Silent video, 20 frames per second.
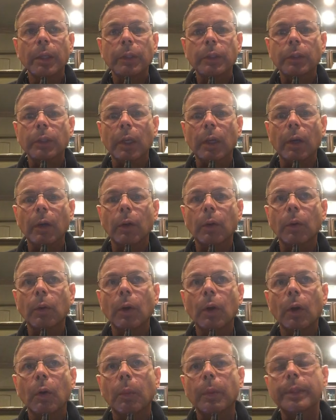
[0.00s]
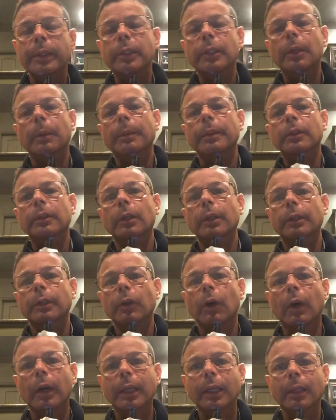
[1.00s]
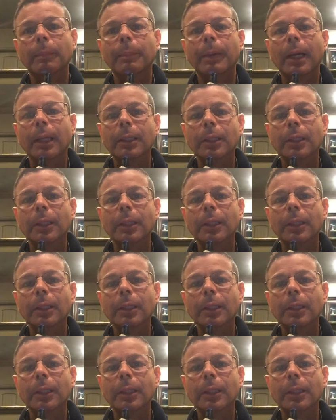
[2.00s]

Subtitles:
So when someone started talking about